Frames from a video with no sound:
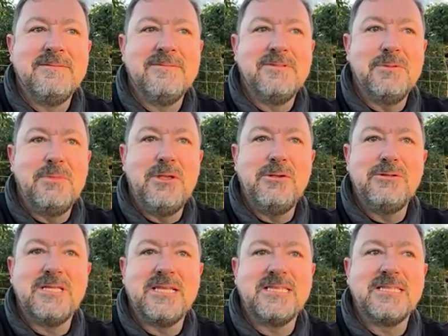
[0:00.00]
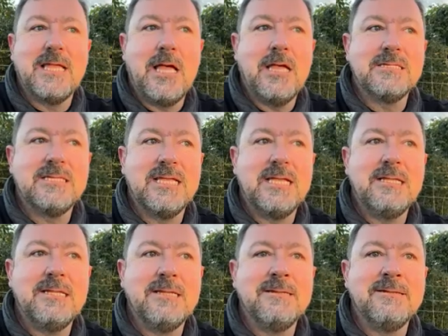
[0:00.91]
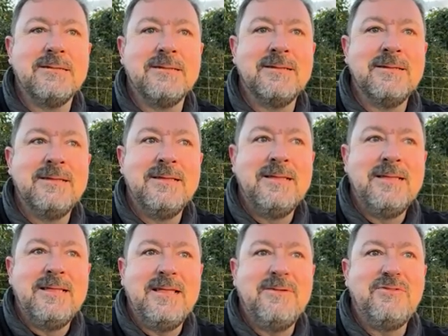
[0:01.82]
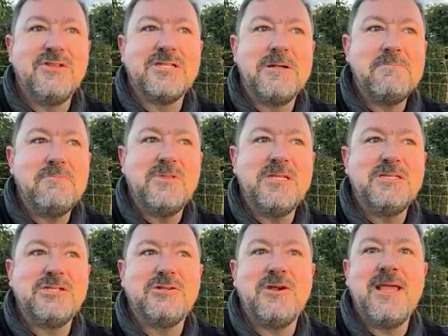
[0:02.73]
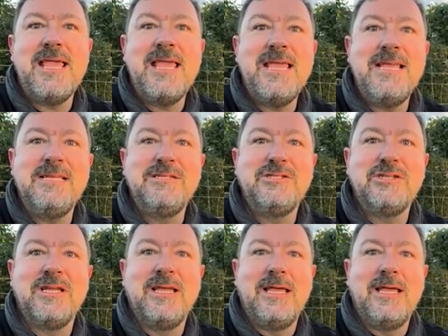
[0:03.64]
the music starting. If there's something strange